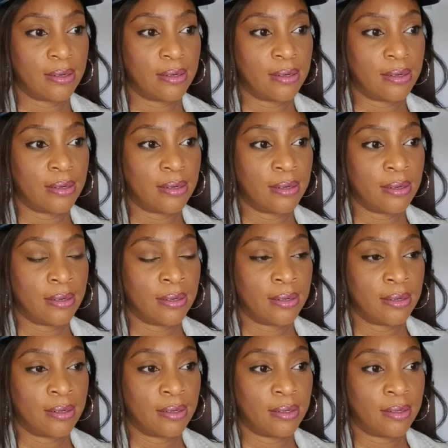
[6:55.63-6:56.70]

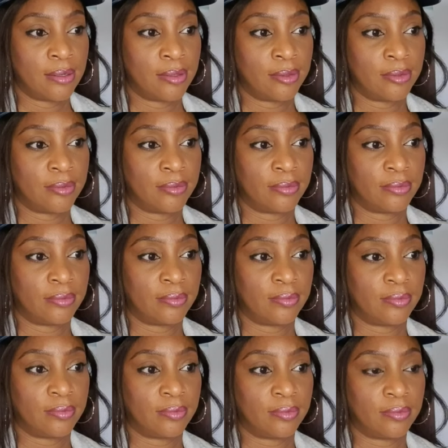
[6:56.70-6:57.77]

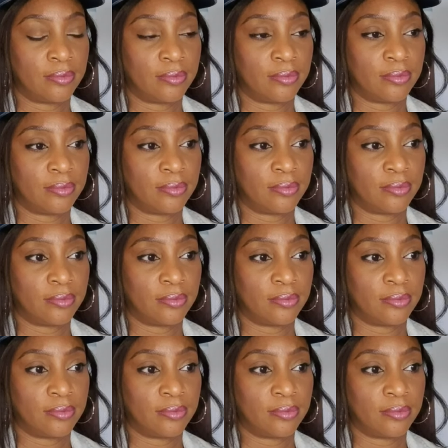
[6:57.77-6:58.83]

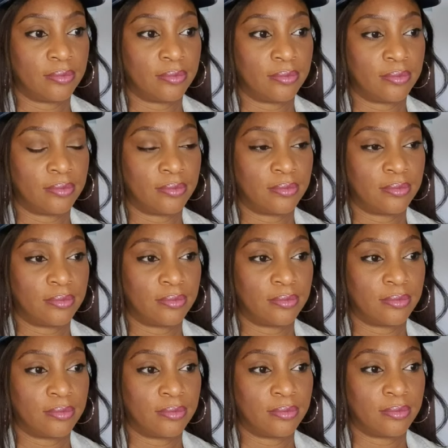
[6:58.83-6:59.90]

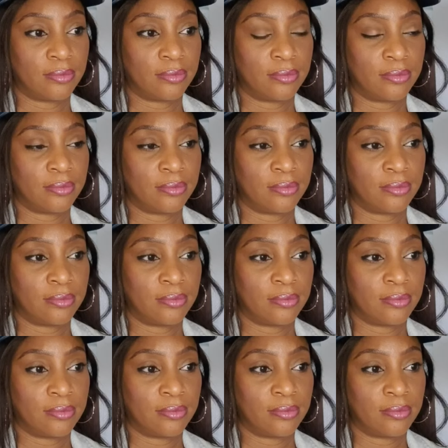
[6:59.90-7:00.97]

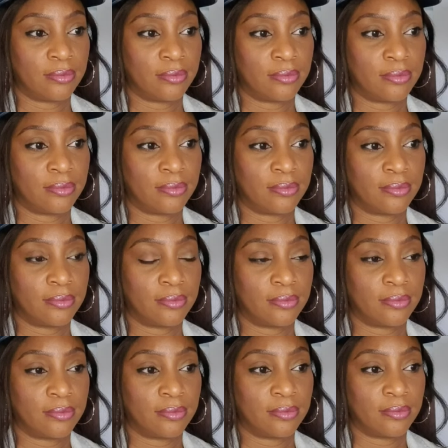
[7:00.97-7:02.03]

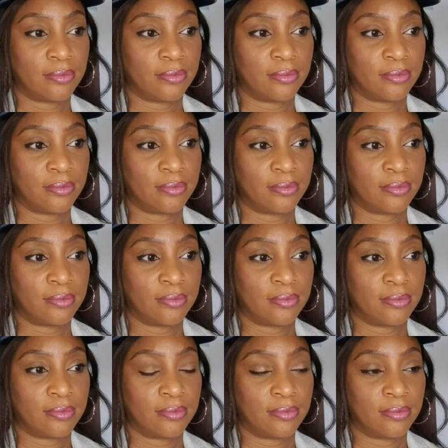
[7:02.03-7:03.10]

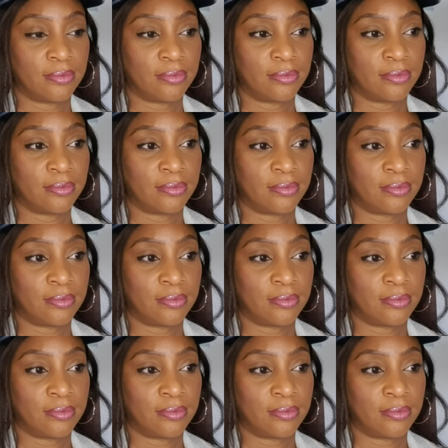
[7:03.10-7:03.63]
(silent)